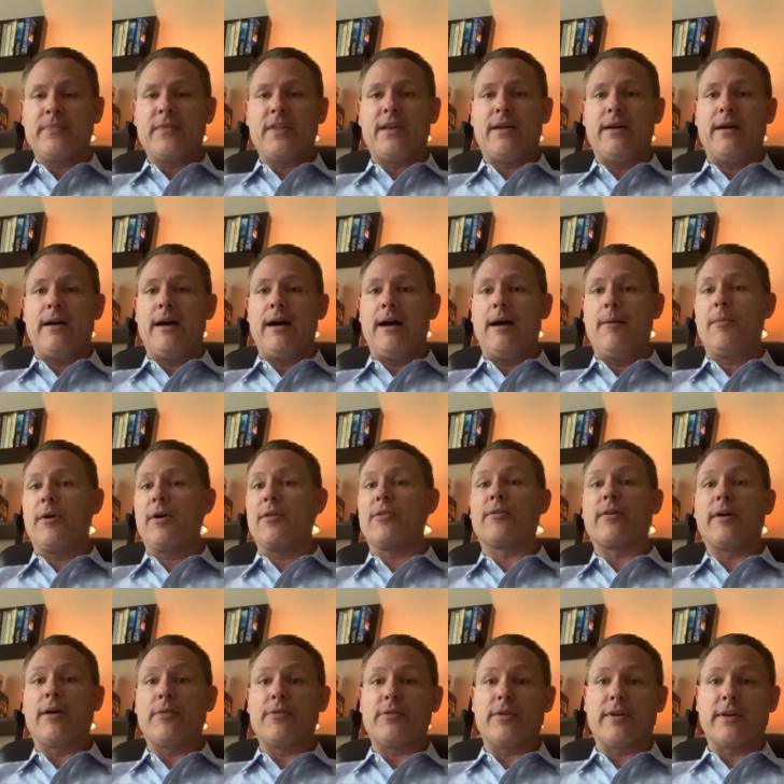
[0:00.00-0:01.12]
Um, are there
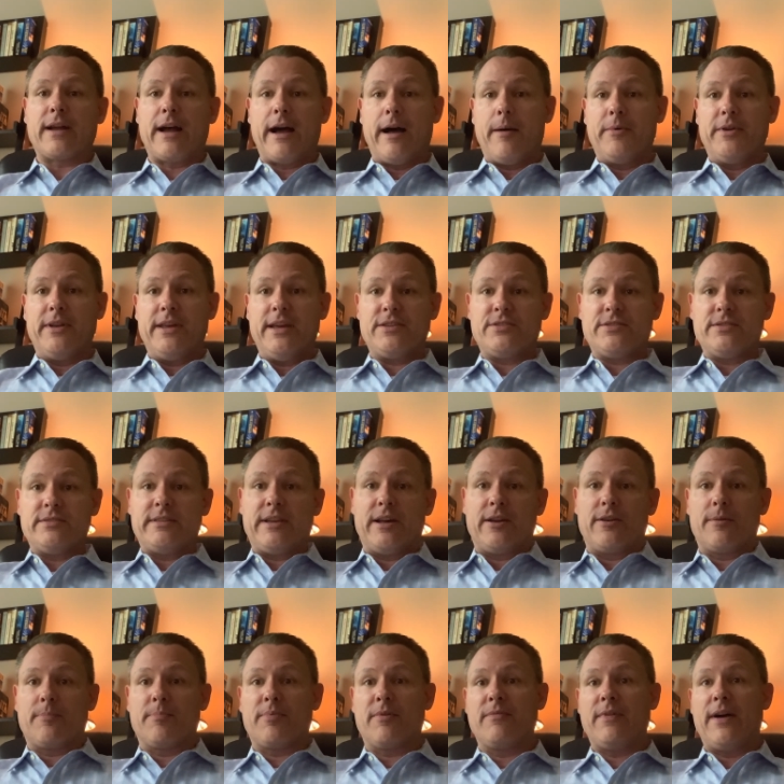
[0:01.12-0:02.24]
other accommodations that are
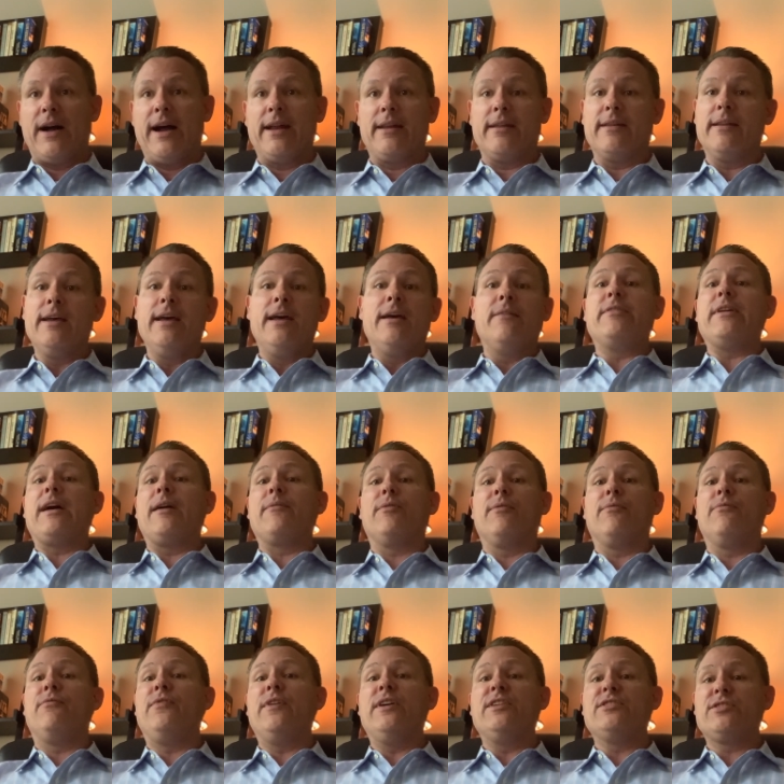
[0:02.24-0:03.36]
provided? If you have a
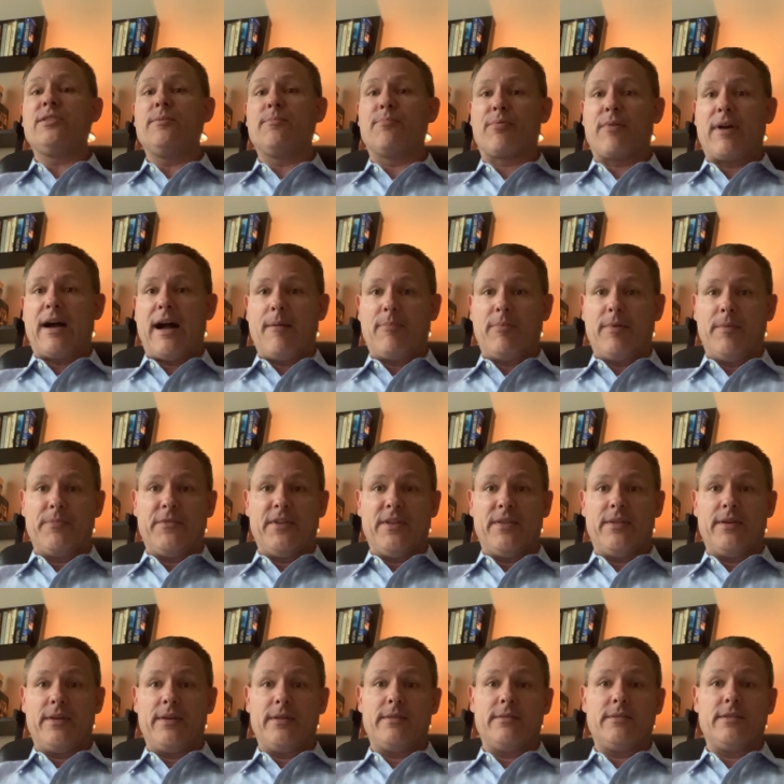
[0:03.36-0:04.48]
vision problem, do
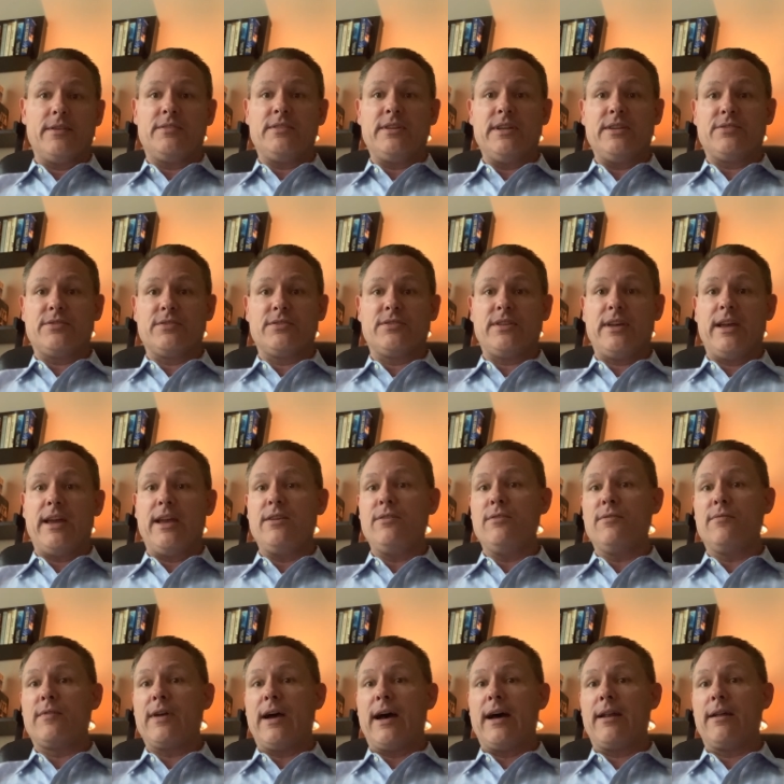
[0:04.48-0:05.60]
the, the teachers say you've
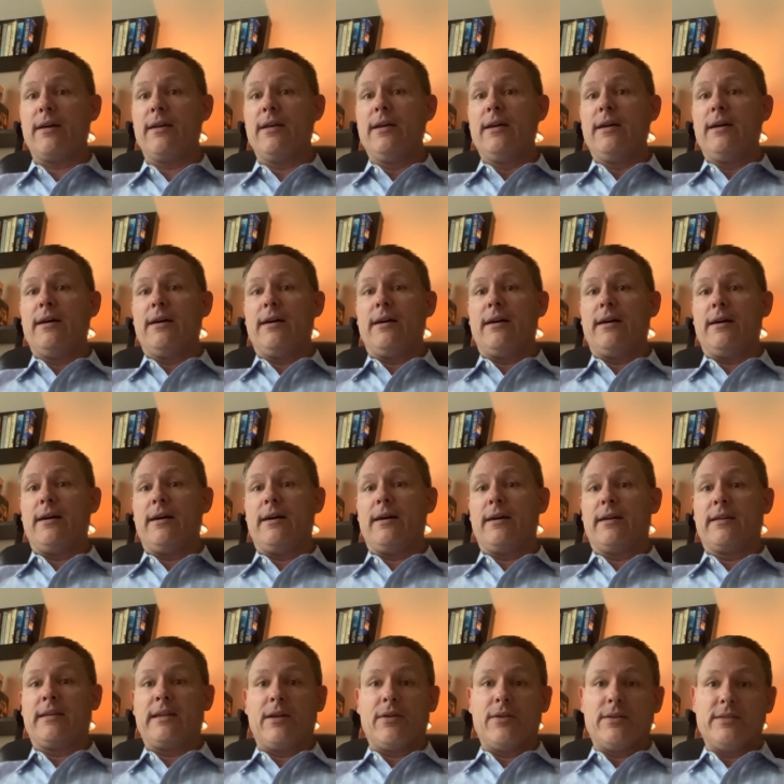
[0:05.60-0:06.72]
got to uh, a
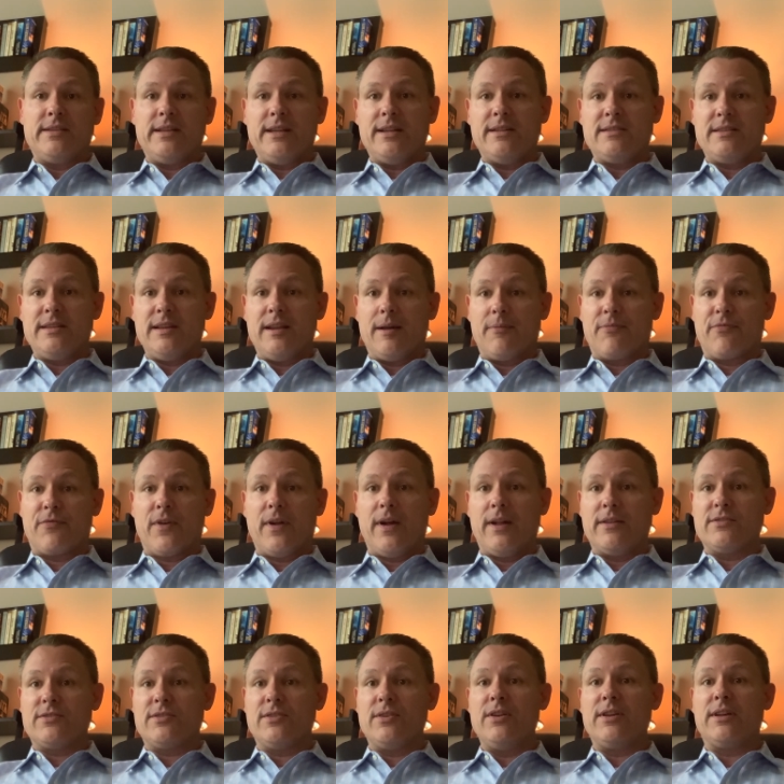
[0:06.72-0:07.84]
guaranteed seat up front
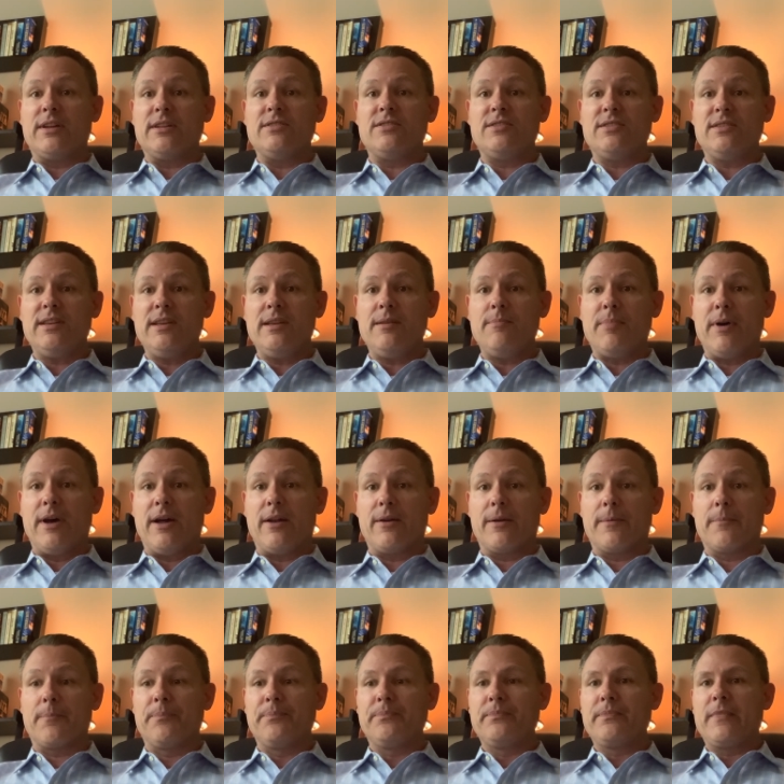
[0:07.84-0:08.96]
so you can see
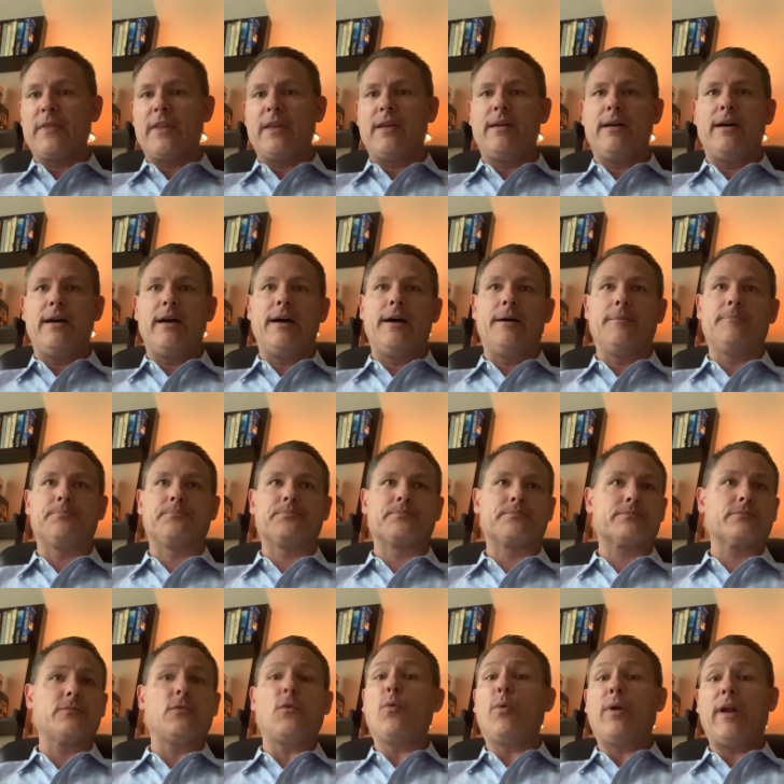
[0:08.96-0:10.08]
better, um,
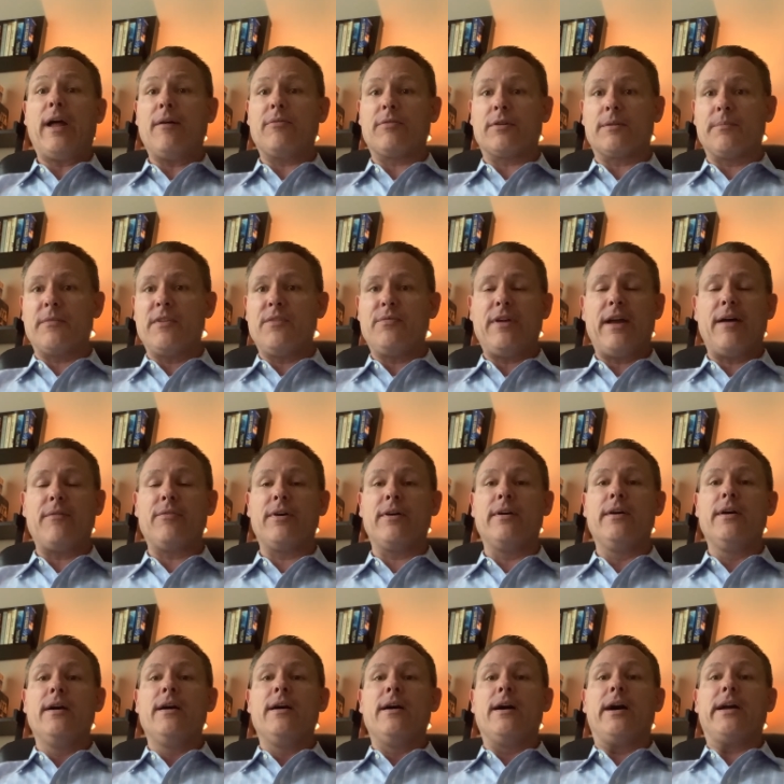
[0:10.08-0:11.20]
whatever. If you have a,
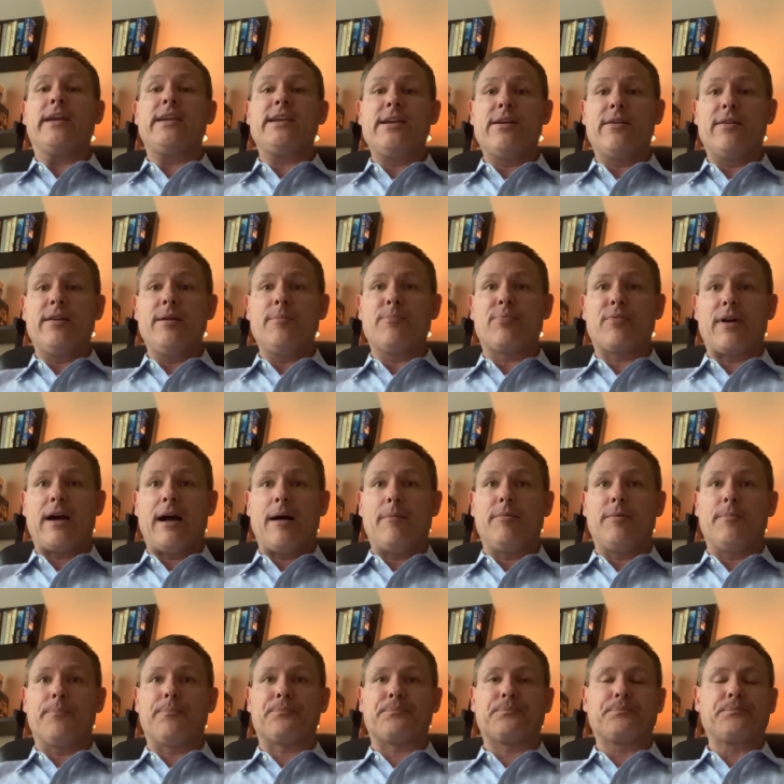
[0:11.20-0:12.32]
a hearing problem,